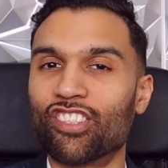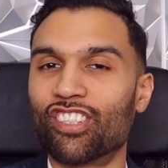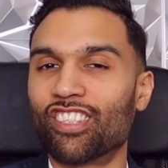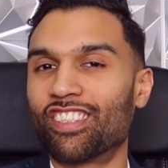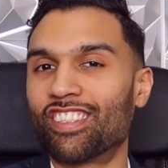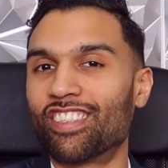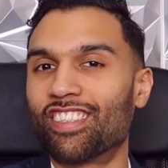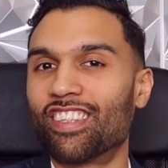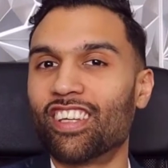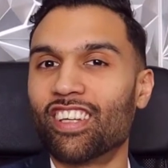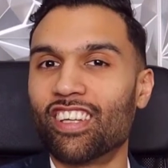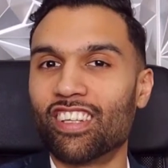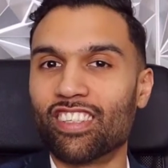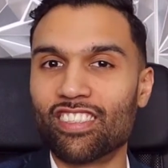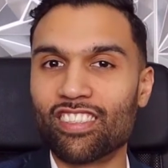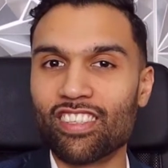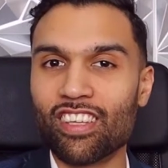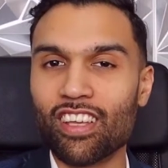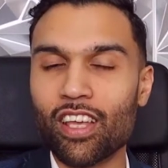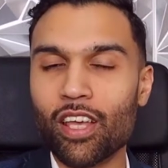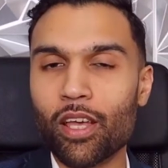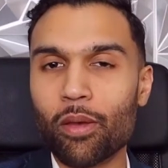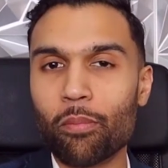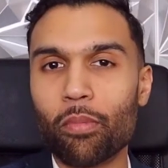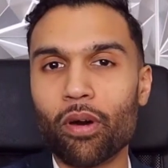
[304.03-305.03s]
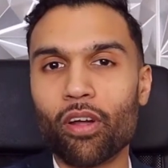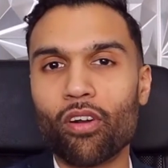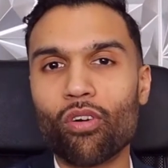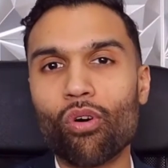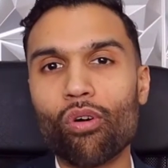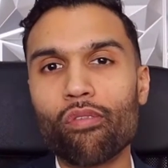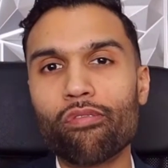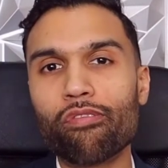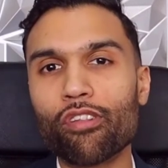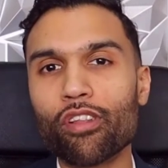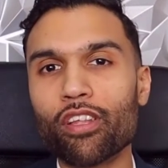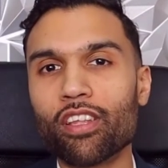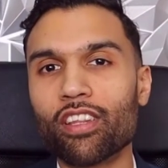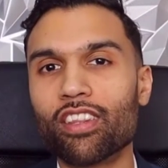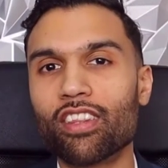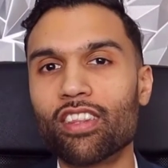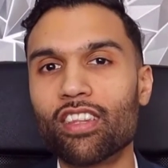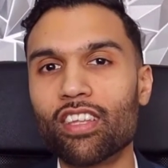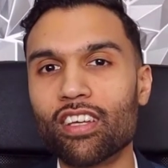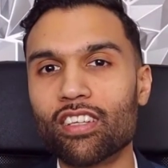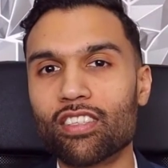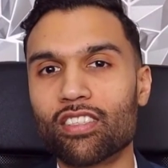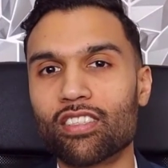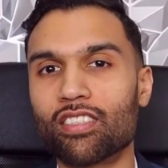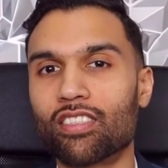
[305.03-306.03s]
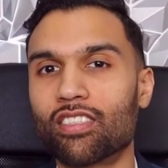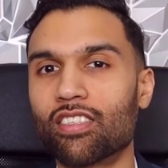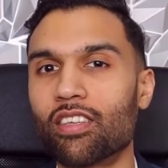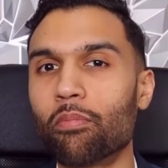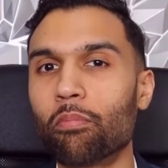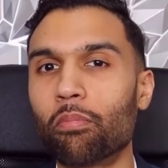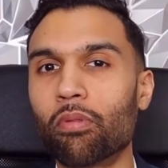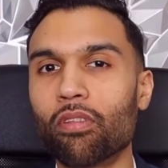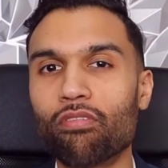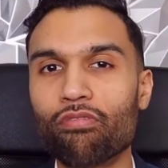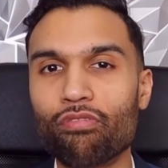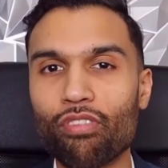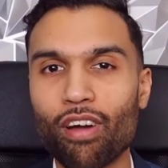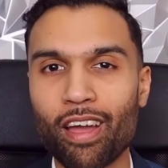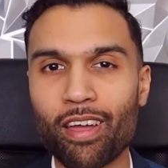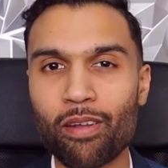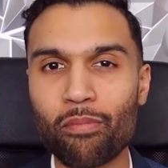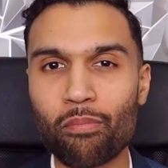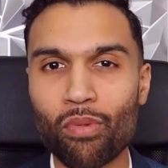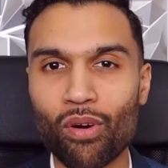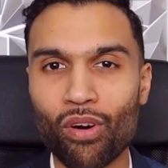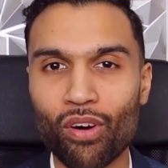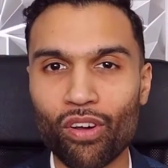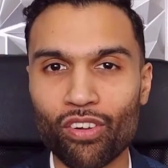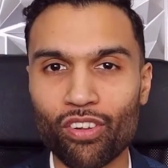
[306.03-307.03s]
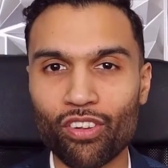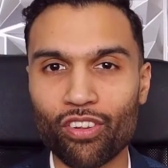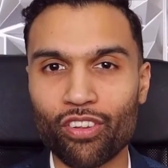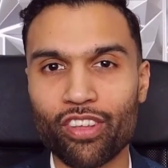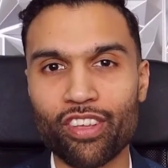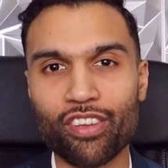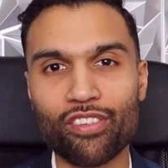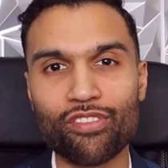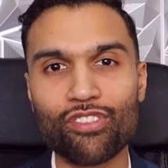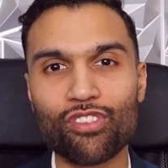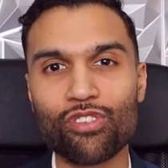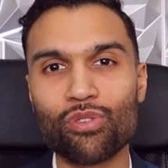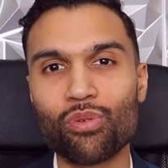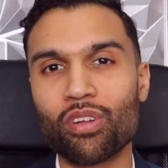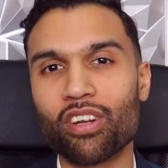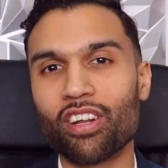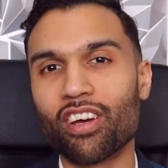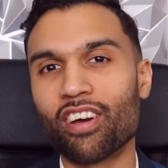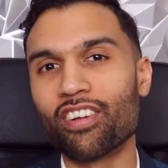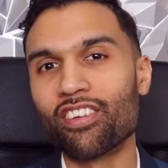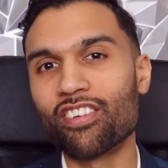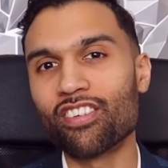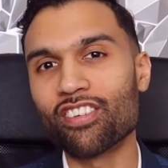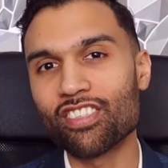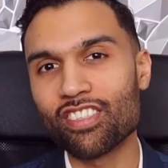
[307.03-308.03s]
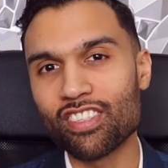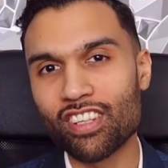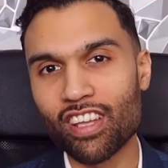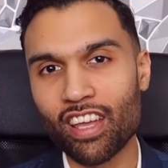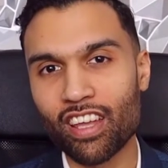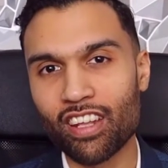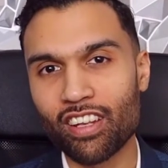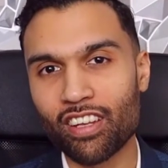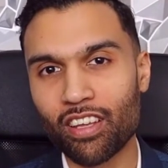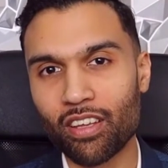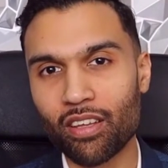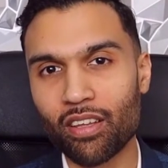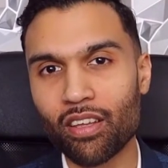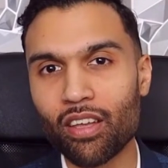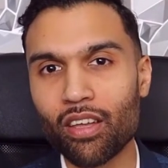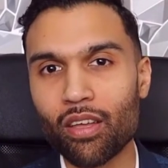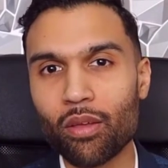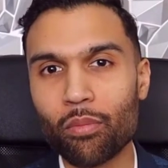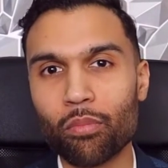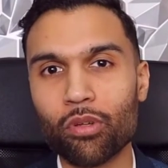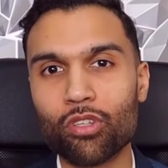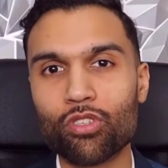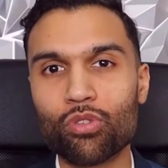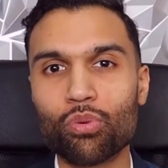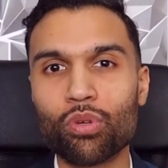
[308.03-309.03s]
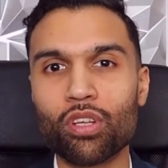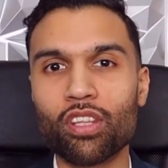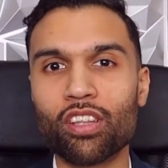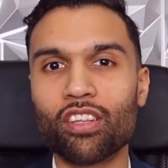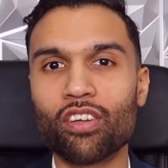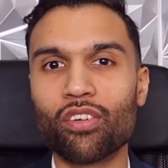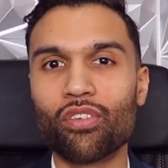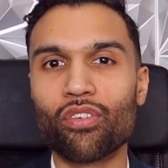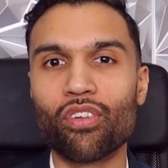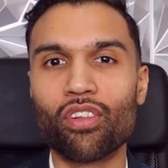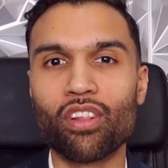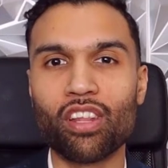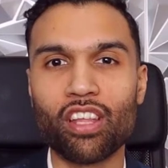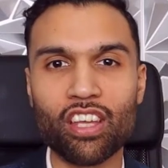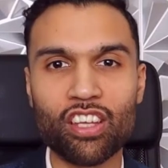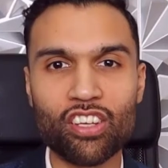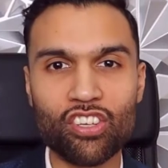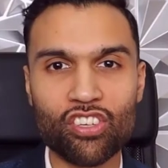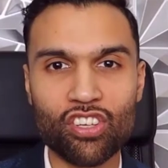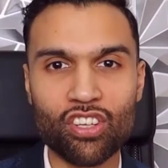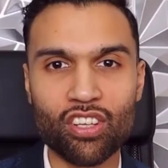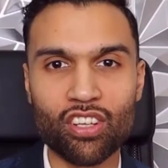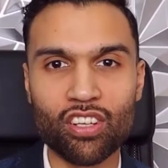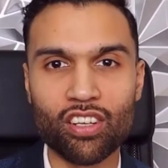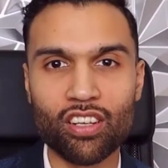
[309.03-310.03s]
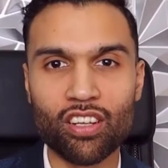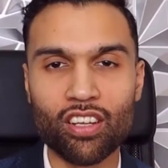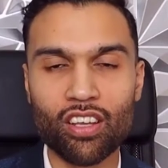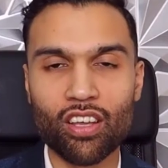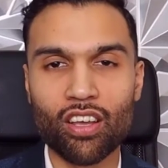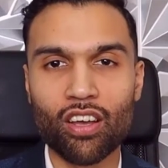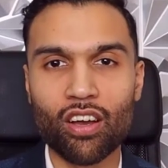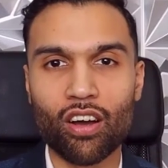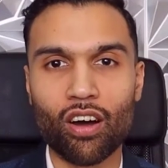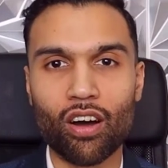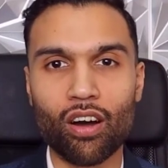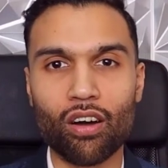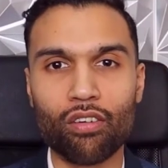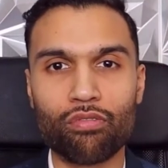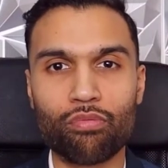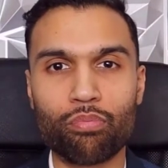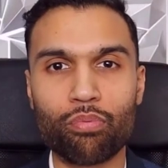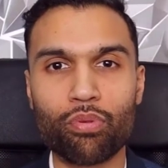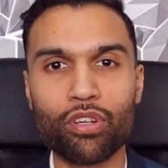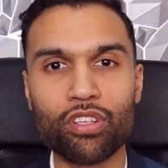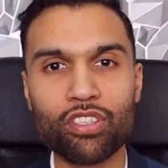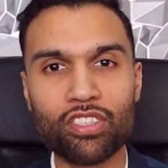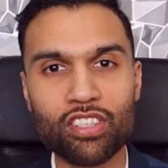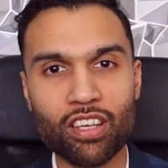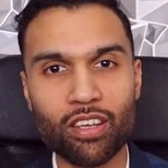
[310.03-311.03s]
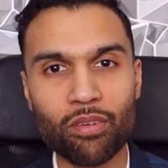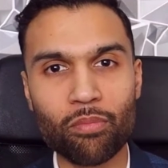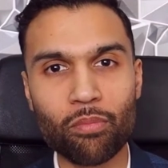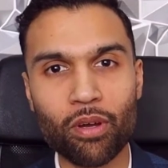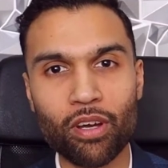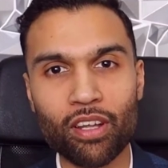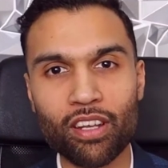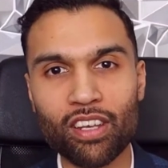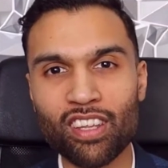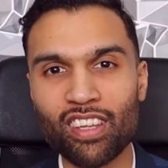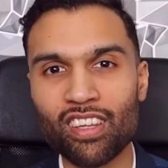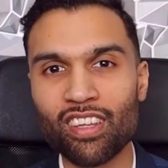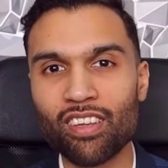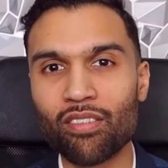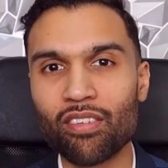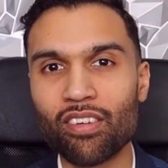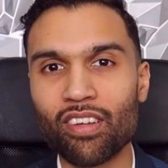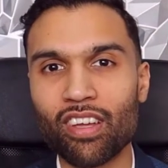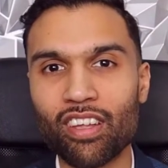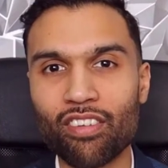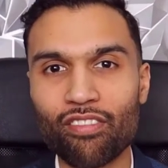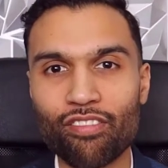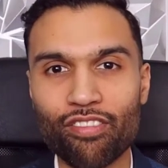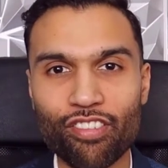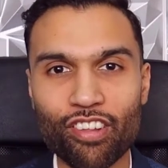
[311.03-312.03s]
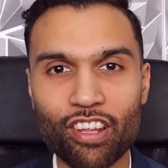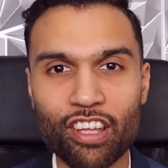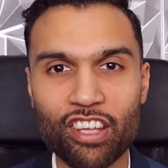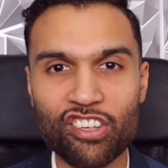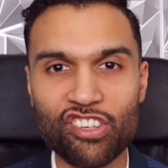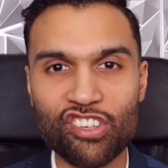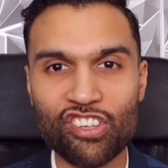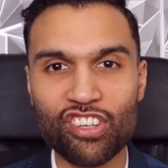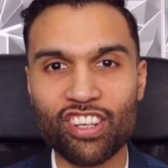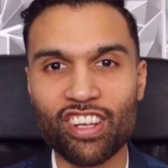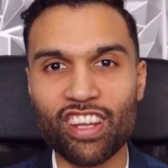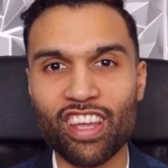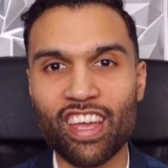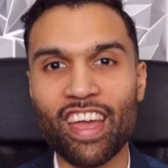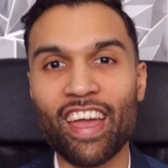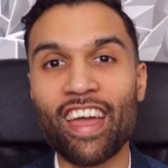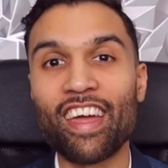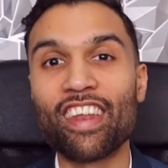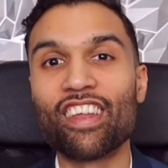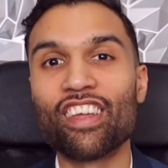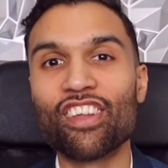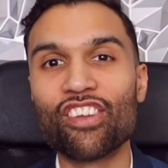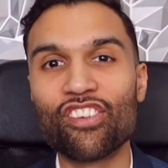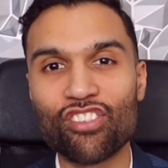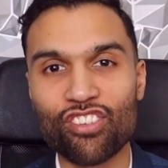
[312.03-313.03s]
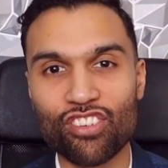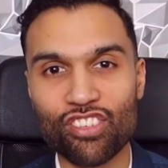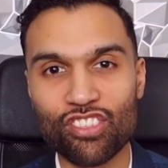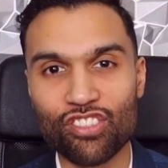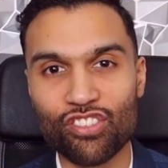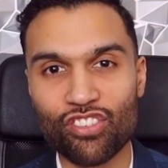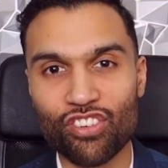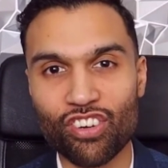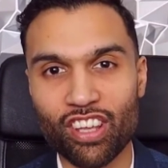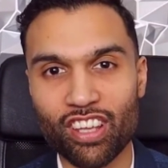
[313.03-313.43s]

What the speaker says: just this, but hopefully this simplified model gives you an understanding between the relation of printing money, inflation, and interest